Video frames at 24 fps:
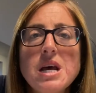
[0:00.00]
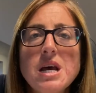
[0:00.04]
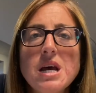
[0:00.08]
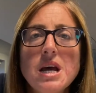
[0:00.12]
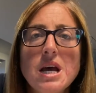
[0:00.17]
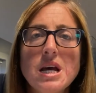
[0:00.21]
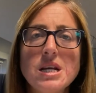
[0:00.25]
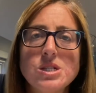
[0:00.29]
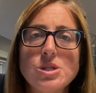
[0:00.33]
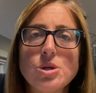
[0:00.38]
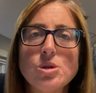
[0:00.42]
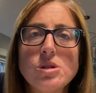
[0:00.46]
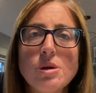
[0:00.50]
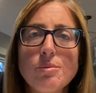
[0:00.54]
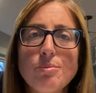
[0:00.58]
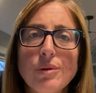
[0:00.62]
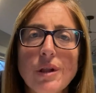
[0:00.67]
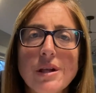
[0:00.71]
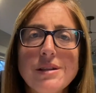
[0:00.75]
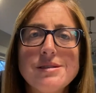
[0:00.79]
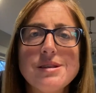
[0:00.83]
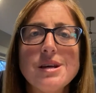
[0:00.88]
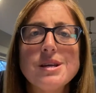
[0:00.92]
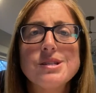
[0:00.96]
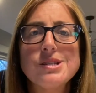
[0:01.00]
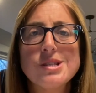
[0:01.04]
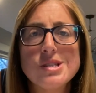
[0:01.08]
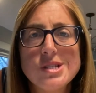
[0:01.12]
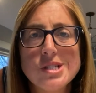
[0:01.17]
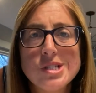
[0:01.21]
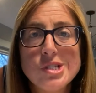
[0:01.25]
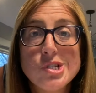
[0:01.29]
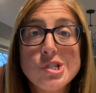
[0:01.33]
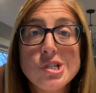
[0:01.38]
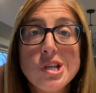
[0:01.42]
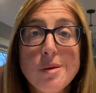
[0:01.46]
And so the blood test is a
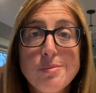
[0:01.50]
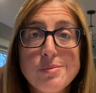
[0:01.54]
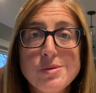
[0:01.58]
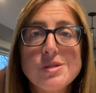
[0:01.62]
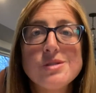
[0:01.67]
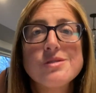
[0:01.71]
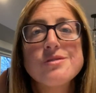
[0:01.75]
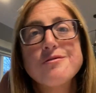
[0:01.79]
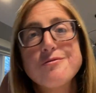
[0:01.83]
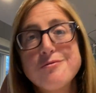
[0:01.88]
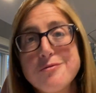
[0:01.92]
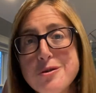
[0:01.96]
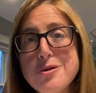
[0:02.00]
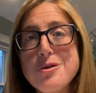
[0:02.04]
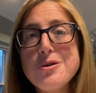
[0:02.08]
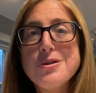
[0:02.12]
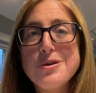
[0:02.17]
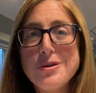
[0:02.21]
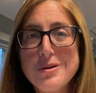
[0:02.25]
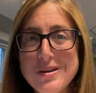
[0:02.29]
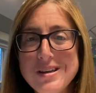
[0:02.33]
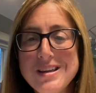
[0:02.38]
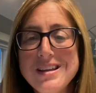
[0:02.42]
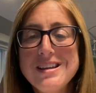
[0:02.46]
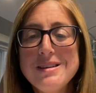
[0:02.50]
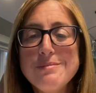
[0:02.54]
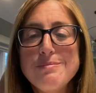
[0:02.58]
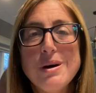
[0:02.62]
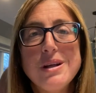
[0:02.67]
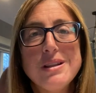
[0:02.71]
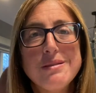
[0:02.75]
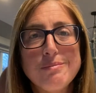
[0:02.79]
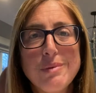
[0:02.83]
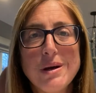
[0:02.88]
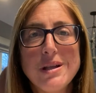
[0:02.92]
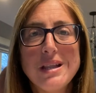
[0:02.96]
step further in,
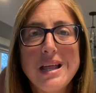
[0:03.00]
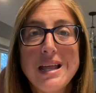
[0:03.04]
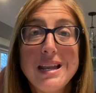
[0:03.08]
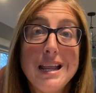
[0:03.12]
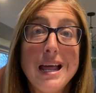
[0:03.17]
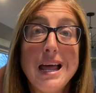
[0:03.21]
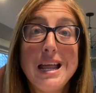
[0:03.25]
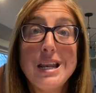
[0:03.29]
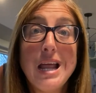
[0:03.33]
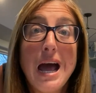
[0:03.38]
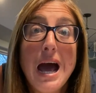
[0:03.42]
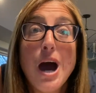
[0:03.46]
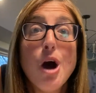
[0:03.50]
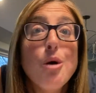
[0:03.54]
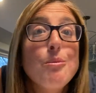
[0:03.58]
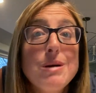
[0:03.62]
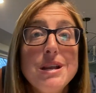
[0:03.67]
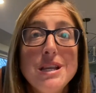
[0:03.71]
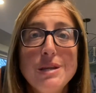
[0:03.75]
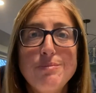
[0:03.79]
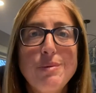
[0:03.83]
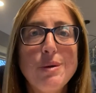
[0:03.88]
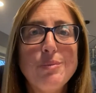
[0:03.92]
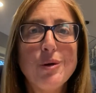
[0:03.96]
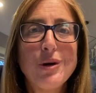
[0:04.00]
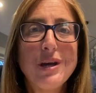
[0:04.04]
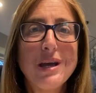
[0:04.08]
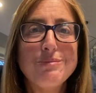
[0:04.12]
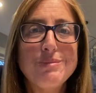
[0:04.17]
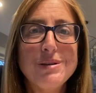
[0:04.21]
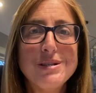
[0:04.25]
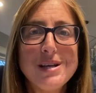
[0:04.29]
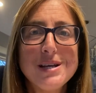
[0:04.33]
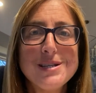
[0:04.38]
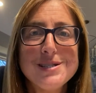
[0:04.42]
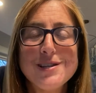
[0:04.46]
but, but and, and how many people can
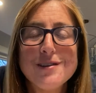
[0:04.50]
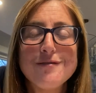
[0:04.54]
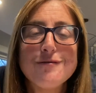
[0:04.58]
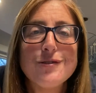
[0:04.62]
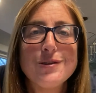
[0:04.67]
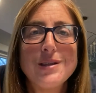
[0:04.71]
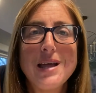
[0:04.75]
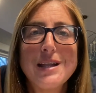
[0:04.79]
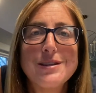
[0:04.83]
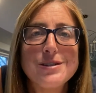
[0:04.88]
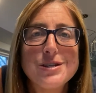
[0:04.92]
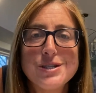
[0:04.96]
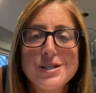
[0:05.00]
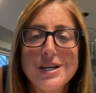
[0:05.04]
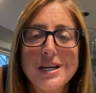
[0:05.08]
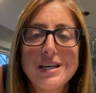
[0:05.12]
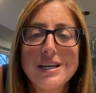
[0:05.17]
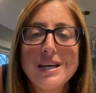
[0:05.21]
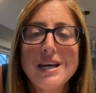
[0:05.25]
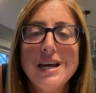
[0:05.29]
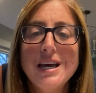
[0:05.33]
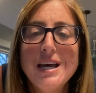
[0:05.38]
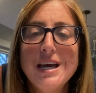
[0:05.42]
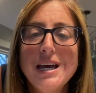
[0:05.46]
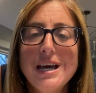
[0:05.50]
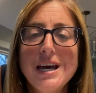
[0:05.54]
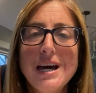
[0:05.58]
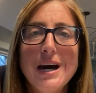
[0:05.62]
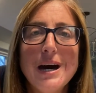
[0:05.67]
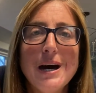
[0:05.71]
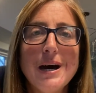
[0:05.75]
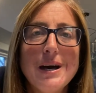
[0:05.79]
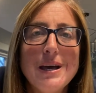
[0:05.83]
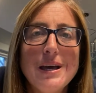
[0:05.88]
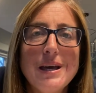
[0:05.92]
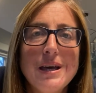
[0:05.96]
be tested for that to check
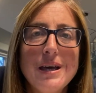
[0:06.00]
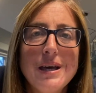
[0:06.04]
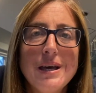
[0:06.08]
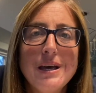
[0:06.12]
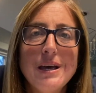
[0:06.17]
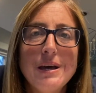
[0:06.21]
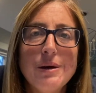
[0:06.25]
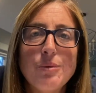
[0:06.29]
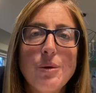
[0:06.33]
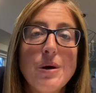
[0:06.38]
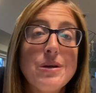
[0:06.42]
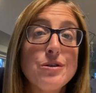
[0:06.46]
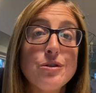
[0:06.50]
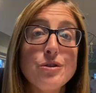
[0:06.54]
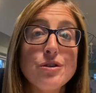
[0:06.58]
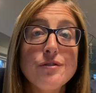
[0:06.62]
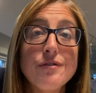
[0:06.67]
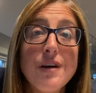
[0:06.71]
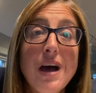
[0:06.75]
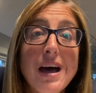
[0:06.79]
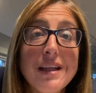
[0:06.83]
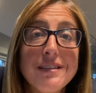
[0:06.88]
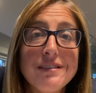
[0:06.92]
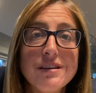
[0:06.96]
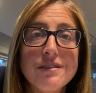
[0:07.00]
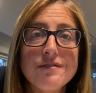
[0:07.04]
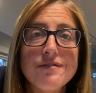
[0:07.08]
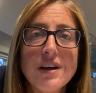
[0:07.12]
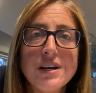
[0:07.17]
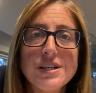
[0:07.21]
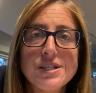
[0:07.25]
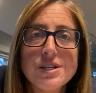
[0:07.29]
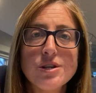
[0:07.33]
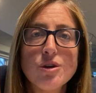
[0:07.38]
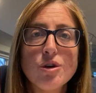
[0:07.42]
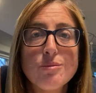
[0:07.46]
uh, eh, eh, whether you've had the
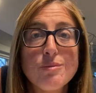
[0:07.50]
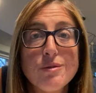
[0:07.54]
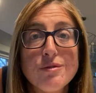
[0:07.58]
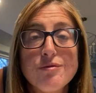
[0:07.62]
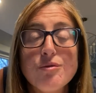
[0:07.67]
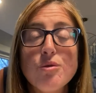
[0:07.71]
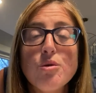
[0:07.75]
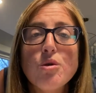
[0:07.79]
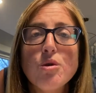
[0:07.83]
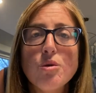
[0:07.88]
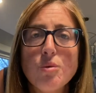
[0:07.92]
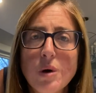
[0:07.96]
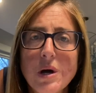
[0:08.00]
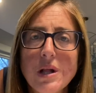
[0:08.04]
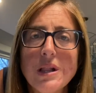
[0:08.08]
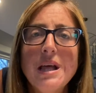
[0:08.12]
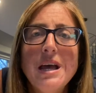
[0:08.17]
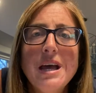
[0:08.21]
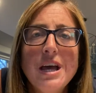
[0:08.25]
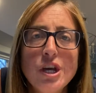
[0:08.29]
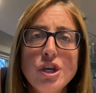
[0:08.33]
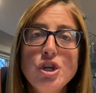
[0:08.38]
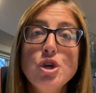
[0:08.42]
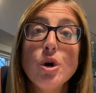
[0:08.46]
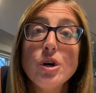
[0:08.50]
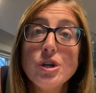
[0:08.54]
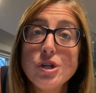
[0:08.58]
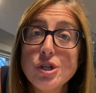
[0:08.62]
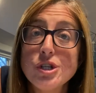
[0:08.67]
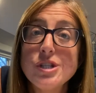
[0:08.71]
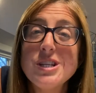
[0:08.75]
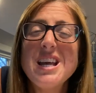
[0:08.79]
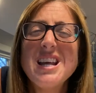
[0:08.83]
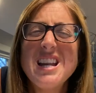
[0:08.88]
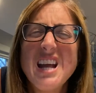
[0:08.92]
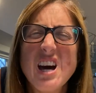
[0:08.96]
infection or before? Well, you
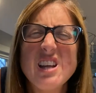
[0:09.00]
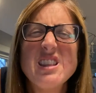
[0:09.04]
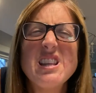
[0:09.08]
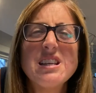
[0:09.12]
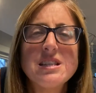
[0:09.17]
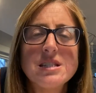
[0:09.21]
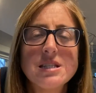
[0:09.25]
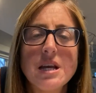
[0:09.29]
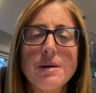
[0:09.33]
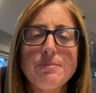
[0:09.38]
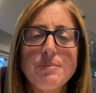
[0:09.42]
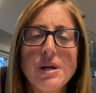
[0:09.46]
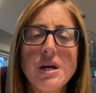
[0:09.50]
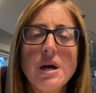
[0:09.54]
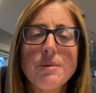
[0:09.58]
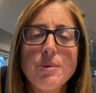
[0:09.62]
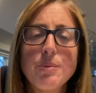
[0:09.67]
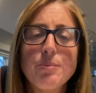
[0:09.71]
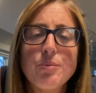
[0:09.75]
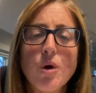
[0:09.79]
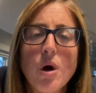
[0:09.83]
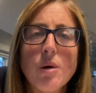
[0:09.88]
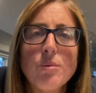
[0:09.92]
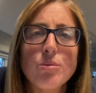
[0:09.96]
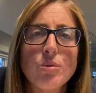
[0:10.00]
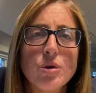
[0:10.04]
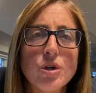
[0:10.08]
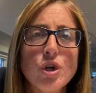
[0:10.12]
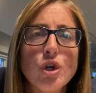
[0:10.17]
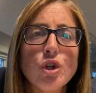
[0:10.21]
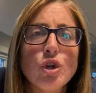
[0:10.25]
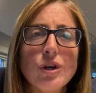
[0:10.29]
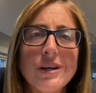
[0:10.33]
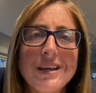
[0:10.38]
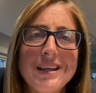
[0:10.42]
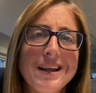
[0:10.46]
understand how this can become a problem when you're
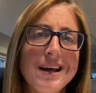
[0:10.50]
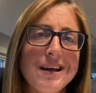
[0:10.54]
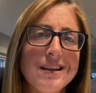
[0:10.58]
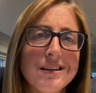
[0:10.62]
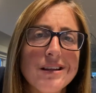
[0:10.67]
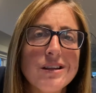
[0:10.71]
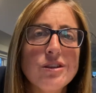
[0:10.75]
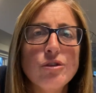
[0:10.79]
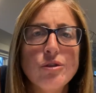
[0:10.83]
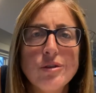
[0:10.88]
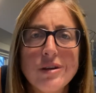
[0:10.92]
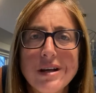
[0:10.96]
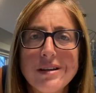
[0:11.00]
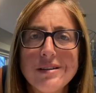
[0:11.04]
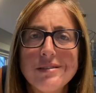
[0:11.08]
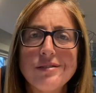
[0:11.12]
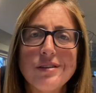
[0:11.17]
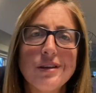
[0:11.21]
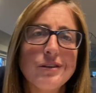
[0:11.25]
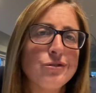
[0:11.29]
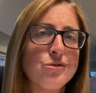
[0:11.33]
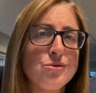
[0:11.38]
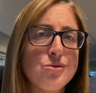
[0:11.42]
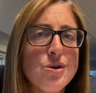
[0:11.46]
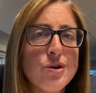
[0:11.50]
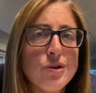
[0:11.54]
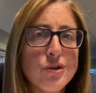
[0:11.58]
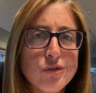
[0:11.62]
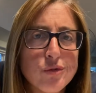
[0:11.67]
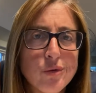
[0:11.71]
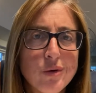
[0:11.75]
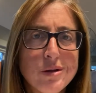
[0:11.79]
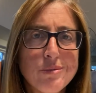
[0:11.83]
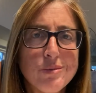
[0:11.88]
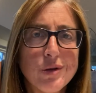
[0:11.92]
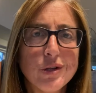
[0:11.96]
looking at, in the United States,
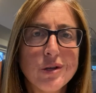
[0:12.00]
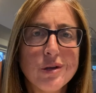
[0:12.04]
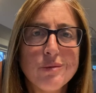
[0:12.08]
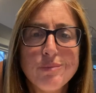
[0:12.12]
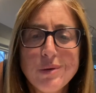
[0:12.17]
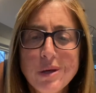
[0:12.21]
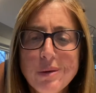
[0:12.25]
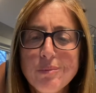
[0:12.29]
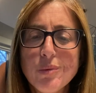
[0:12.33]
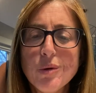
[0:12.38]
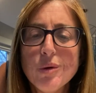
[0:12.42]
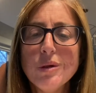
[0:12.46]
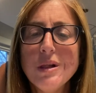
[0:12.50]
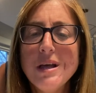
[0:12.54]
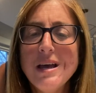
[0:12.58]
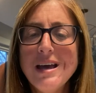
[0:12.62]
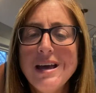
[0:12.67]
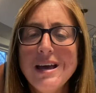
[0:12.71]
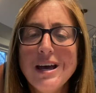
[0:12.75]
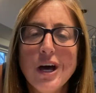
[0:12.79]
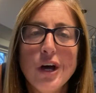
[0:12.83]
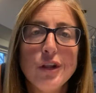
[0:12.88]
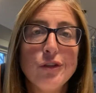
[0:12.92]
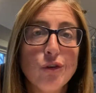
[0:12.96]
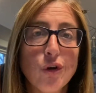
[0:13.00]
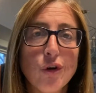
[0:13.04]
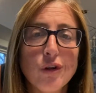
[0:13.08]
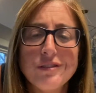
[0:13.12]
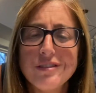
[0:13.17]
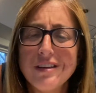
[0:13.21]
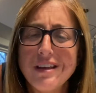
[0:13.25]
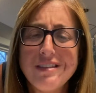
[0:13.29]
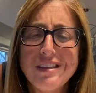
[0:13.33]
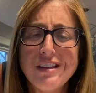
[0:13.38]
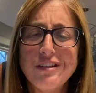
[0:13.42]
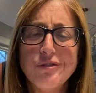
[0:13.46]
320 million people, adults,
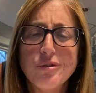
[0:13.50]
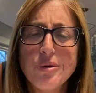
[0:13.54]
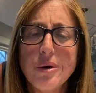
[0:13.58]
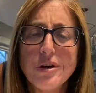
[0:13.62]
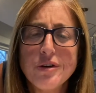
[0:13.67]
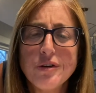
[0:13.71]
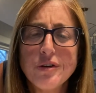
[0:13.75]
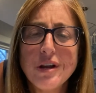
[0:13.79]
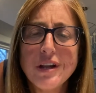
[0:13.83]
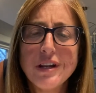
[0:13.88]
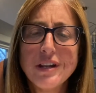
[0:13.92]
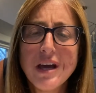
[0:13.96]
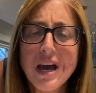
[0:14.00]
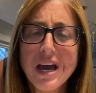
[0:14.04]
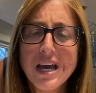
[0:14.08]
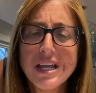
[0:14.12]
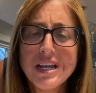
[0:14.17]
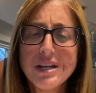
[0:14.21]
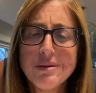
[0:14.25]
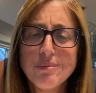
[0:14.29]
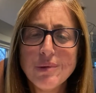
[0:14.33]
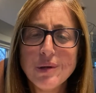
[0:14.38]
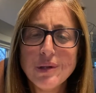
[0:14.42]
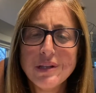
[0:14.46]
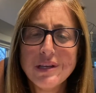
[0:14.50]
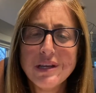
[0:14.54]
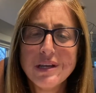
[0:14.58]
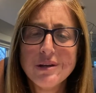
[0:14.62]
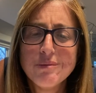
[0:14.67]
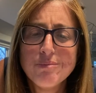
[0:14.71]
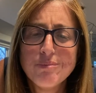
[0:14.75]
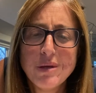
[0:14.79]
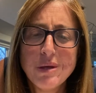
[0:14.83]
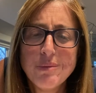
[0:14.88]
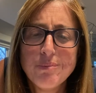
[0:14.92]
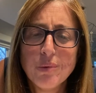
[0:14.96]
I think 209 million
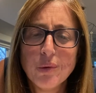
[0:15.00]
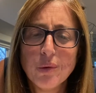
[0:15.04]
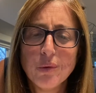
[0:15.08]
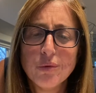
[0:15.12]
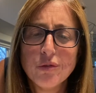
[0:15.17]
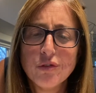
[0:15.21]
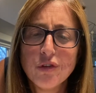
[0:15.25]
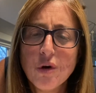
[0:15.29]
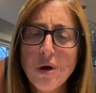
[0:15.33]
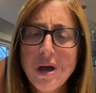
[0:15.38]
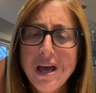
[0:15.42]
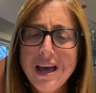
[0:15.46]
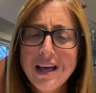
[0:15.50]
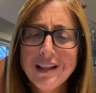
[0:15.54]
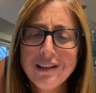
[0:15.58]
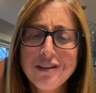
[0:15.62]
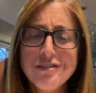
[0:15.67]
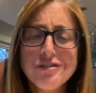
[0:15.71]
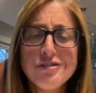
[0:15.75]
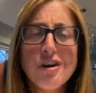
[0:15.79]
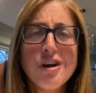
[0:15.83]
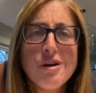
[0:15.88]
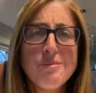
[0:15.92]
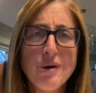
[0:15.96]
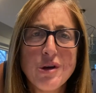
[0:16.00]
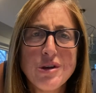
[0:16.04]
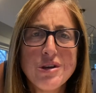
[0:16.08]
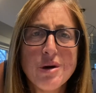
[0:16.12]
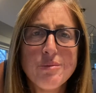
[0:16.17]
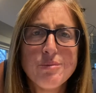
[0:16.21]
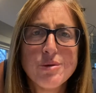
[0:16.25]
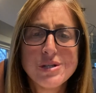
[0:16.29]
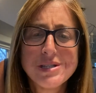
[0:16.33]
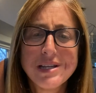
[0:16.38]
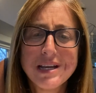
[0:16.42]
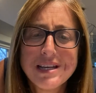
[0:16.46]
people. So Let's talk about
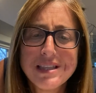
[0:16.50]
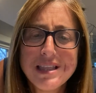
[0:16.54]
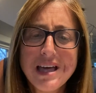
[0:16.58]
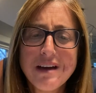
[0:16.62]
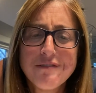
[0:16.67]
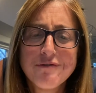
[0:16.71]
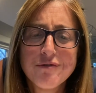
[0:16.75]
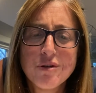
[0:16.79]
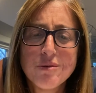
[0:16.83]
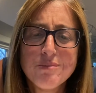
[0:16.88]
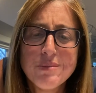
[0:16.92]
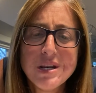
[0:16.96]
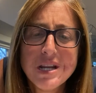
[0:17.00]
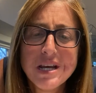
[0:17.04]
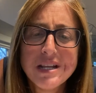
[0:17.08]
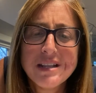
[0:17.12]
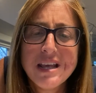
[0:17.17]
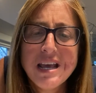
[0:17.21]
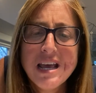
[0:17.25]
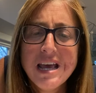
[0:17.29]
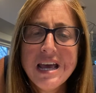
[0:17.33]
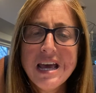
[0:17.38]
numbers like that for a minute.